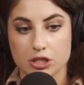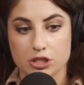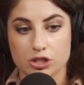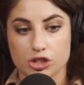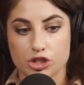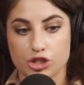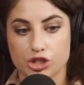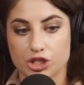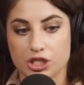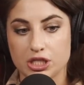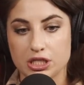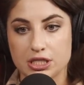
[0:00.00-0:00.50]

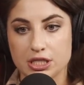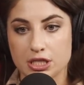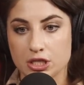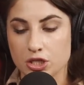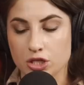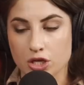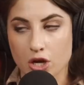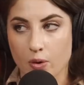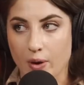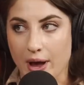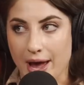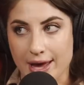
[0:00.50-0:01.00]
She didn't
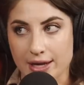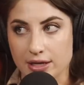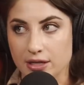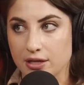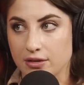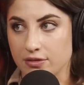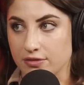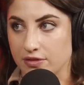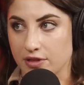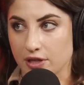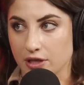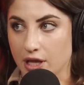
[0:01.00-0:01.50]
know any
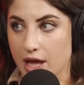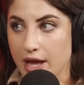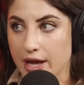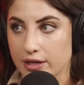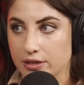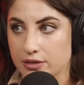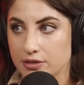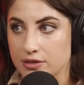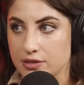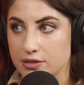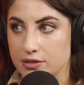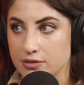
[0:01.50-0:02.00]
of the
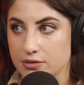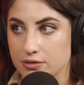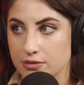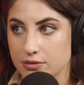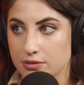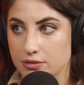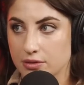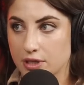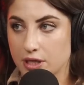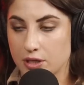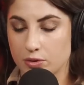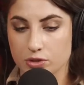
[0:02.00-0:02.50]
lines.
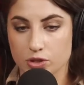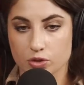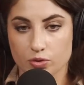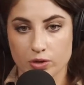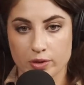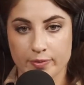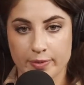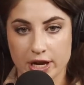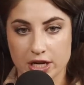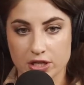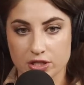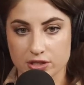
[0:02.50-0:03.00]
It was
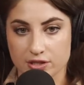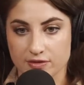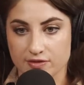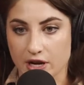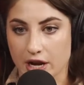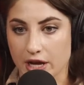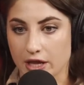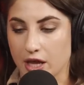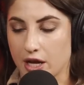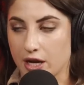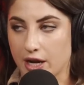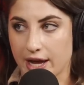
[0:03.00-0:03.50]
3 pages of
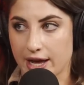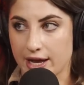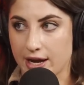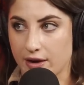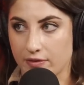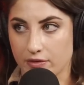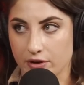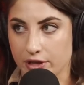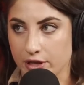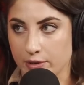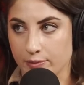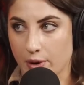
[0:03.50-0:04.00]
dialogue. I had
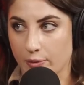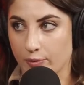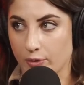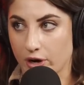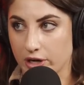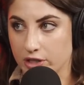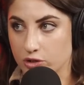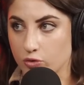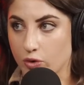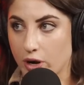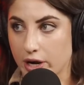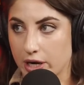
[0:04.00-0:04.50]
everything
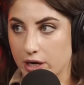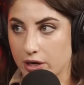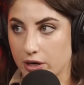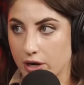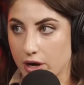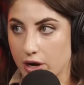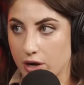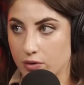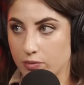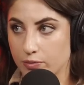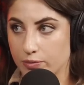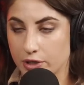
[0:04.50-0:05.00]
memorized, ready to go.